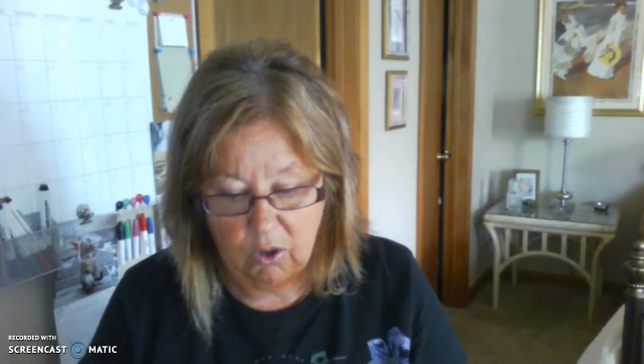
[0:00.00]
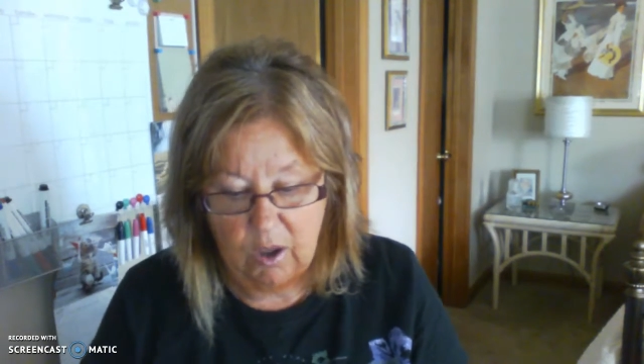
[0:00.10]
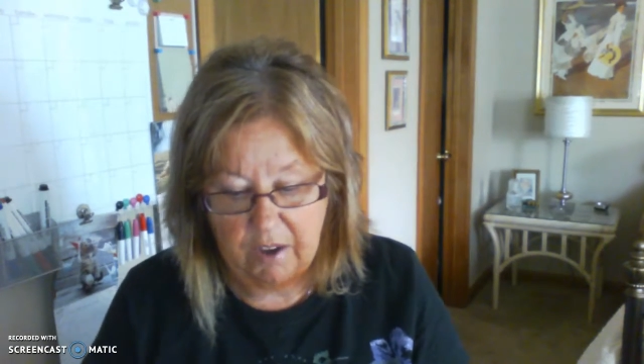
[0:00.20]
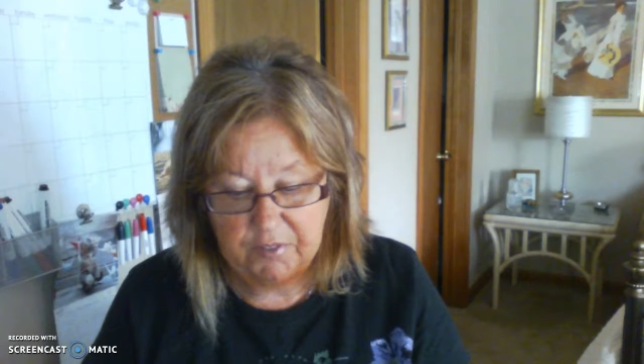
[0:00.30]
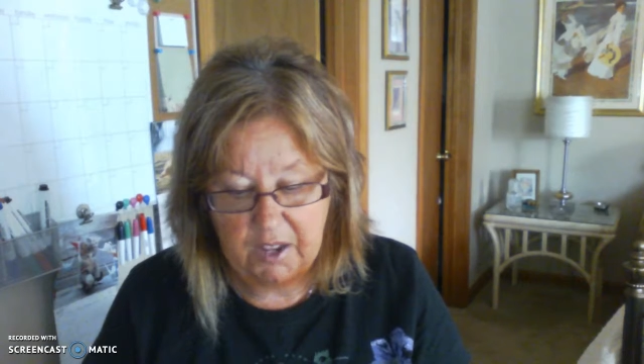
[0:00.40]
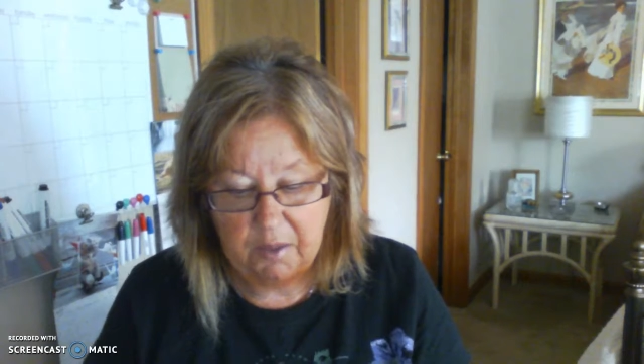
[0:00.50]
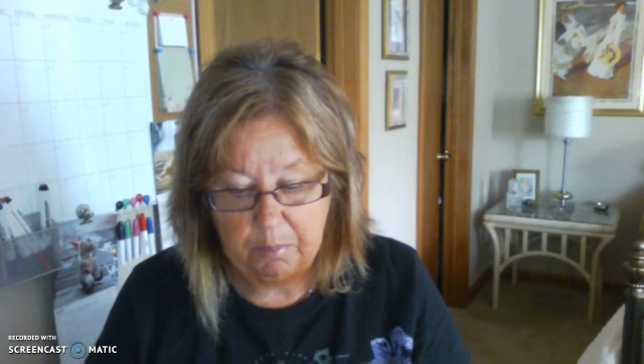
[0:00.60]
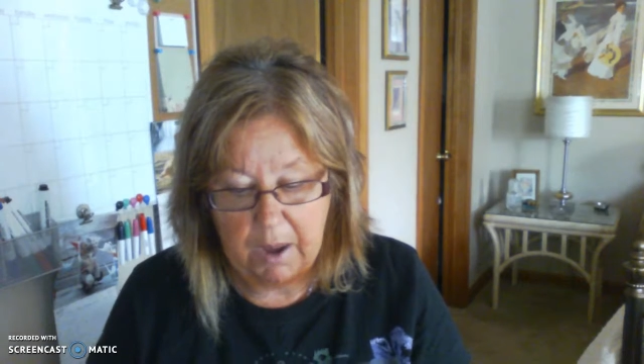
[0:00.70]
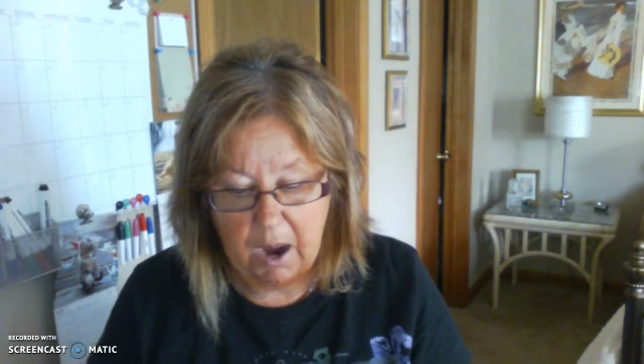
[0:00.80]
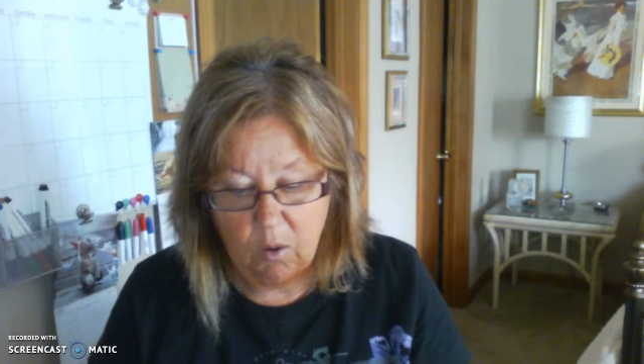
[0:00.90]
You have to
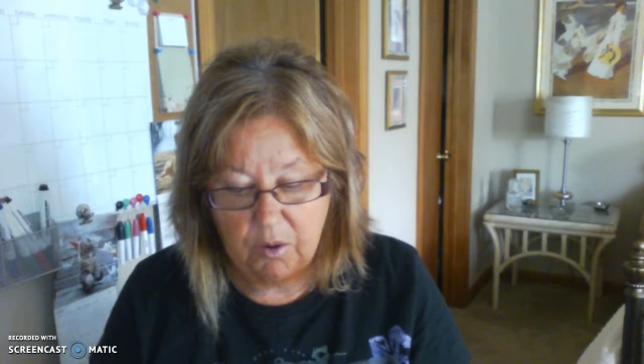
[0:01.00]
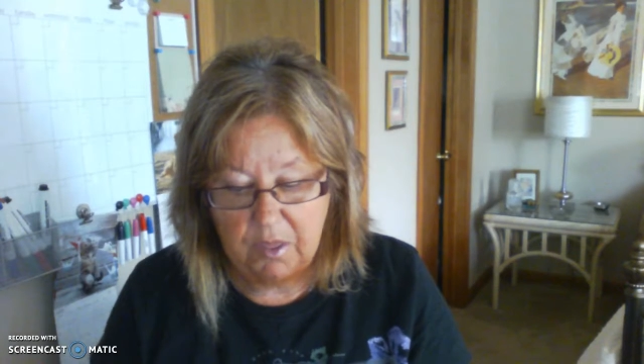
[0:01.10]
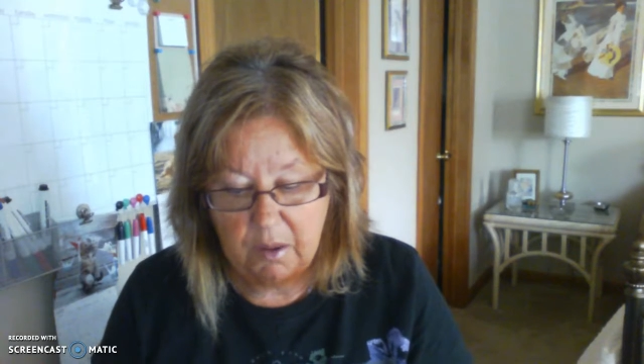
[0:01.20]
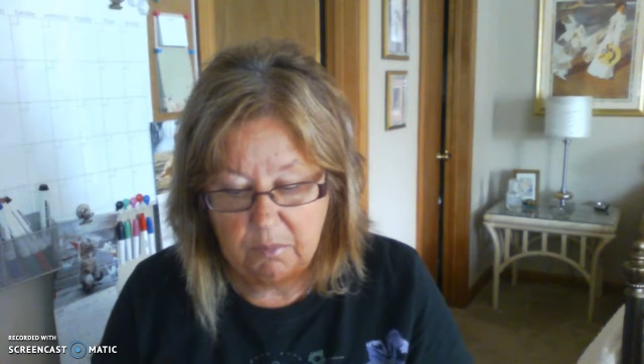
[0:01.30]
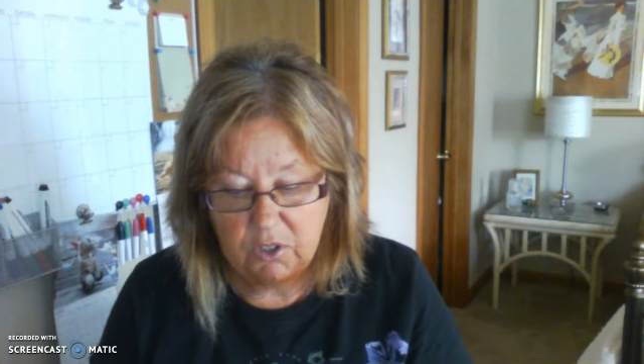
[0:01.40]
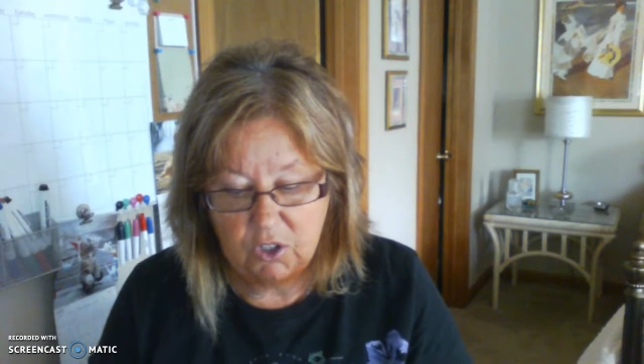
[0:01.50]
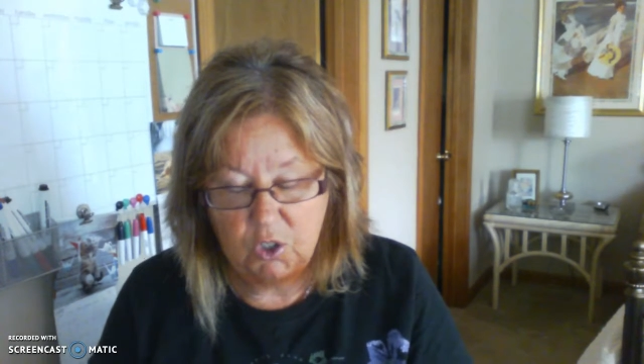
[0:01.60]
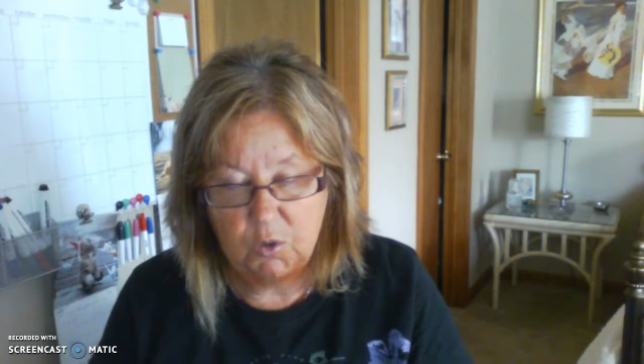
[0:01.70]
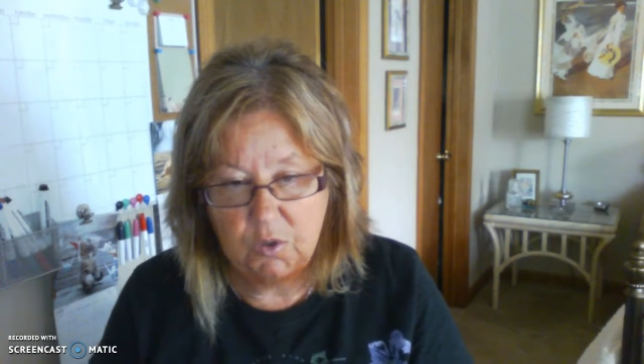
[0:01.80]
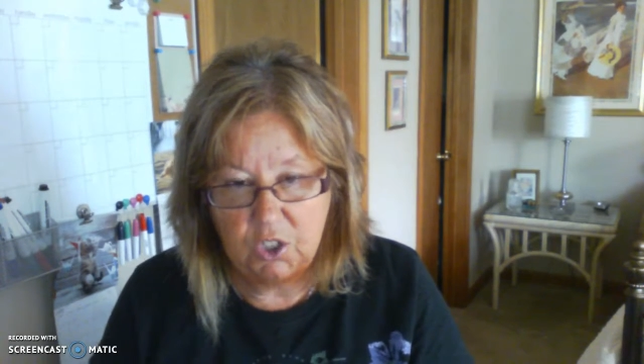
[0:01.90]
empower them to
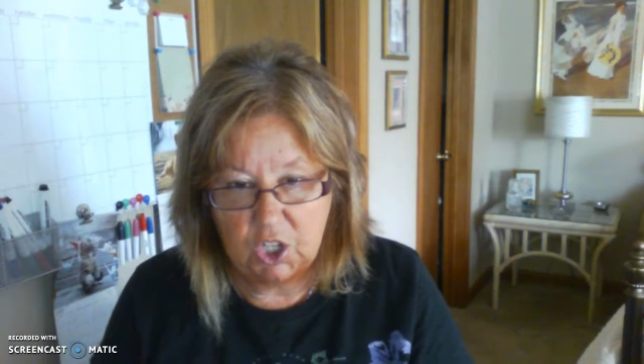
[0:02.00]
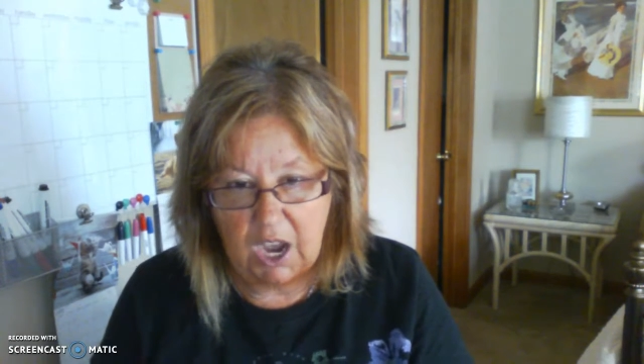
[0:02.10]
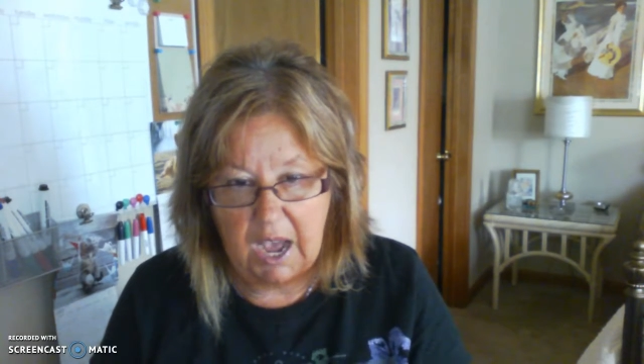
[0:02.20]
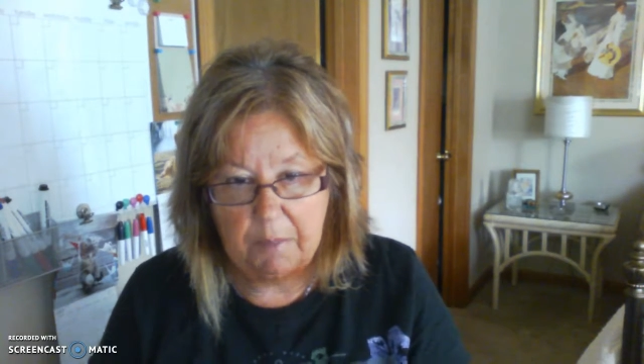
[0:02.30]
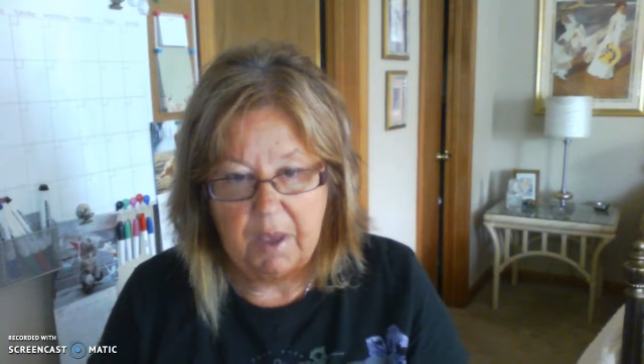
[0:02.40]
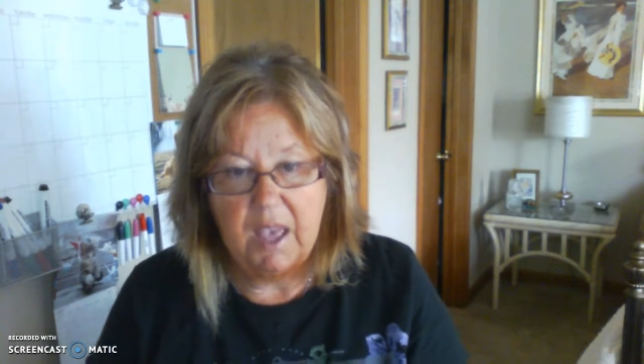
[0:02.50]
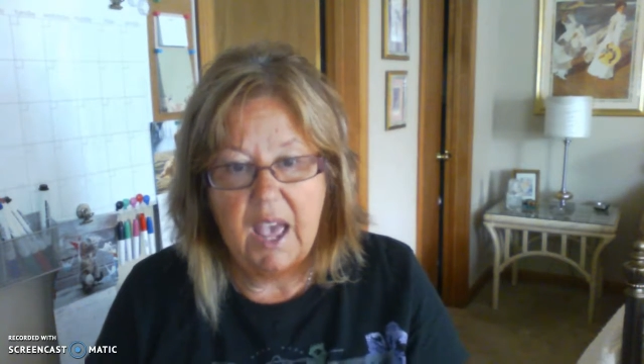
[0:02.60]
do the job